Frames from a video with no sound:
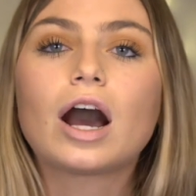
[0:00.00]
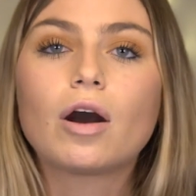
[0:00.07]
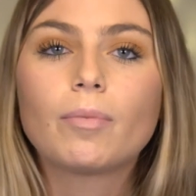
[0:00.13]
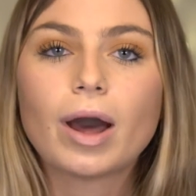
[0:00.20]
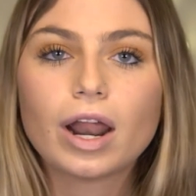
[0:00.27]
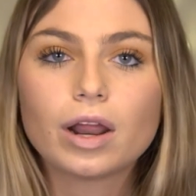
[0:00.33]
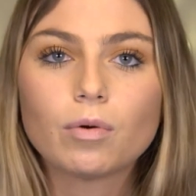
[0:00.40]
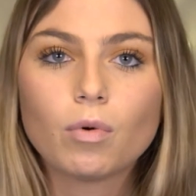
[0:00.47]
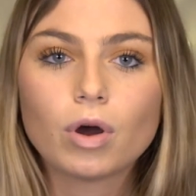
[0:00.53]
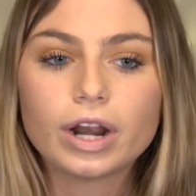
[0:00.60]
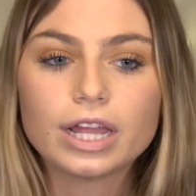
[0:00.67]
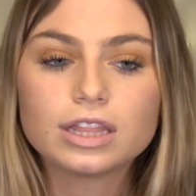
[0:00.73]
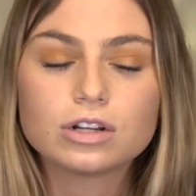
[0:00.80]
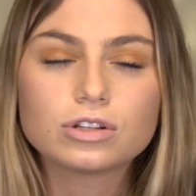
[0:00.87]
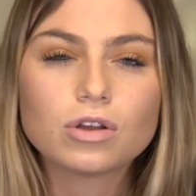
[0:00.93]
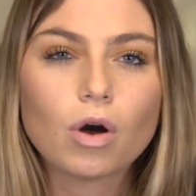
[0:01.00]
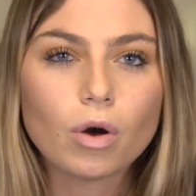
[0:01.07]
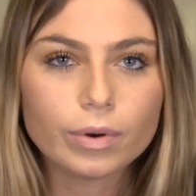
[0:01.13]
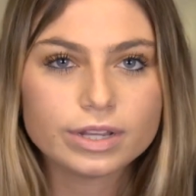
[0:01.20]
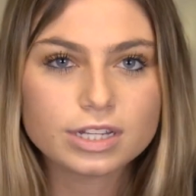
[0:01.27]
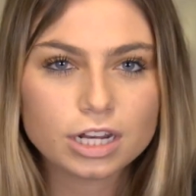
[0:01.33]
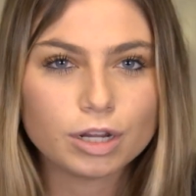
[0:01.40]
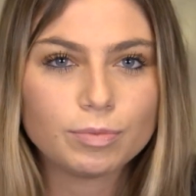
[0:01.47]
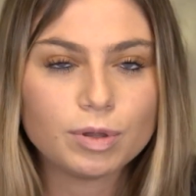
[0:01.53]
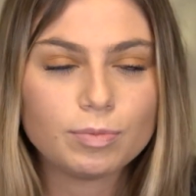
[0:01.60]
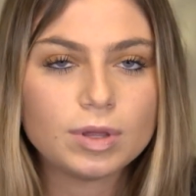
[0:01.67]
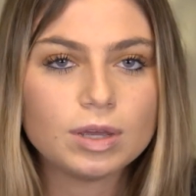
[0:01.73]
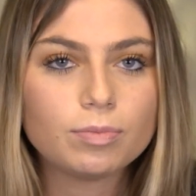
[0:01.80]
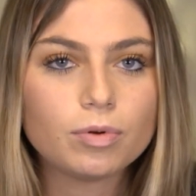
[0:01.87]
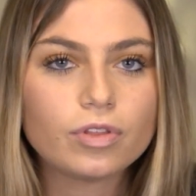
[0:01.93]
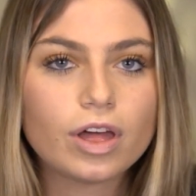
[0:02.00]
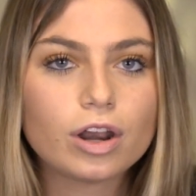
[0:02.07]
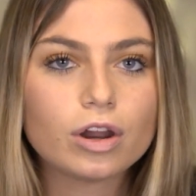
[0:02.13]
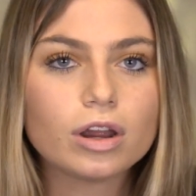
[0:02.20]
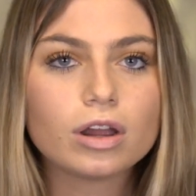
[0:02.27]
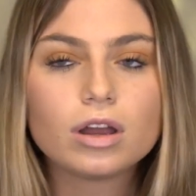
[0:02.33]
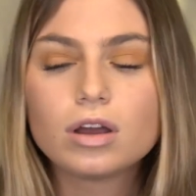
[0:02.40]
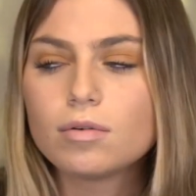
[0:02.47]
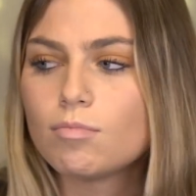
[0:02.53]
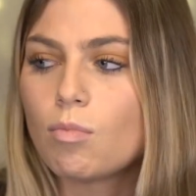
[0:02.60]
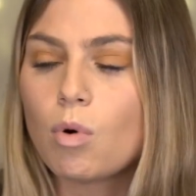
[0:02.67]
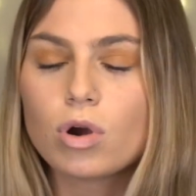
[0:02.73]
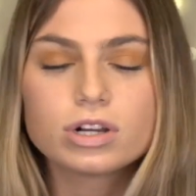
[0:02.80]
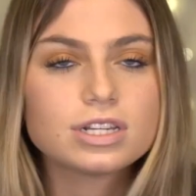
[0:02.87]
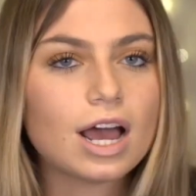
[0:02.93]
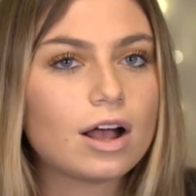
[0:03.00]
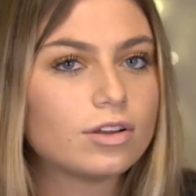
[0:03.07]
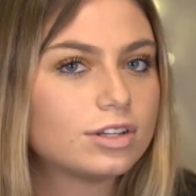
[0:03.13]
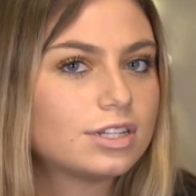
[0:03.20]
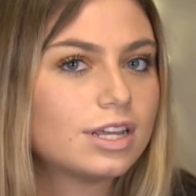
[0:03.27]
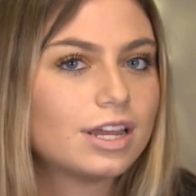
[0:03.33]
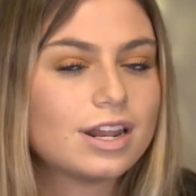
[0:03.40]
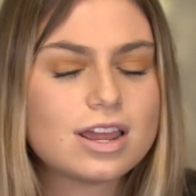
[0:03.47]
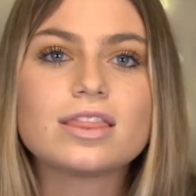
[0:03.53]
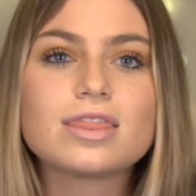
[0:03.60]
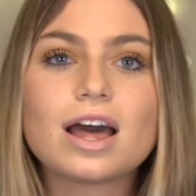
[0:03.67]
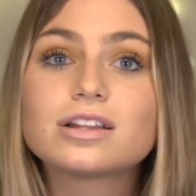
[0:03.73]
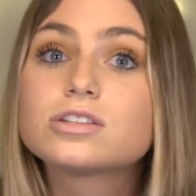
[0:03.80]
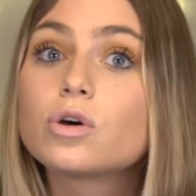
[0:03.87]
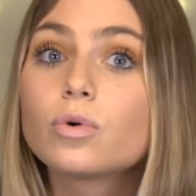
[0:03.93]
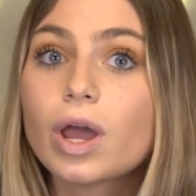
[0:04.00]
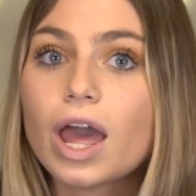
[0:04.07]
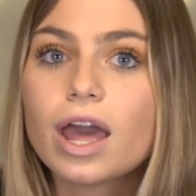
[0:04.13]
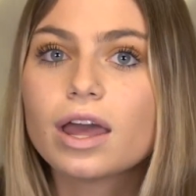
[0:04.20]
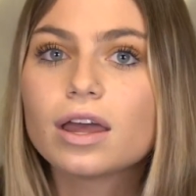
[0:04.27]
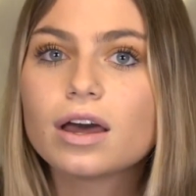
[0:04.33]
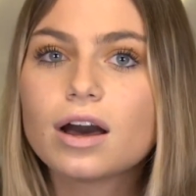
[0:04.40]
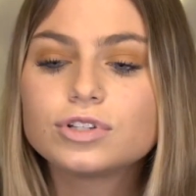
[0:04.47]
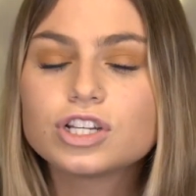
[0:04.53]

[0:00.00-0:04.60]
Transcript: and how bad I want it, there's always going to be people that are more talented, and that's okay.